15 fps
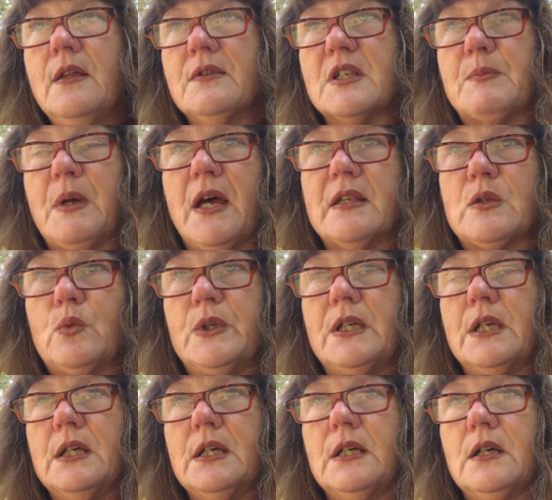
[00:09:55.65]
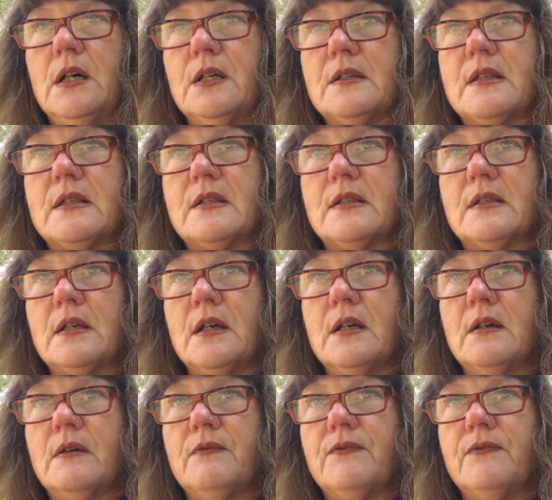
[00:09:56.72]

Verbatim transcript: this past weekend on uh,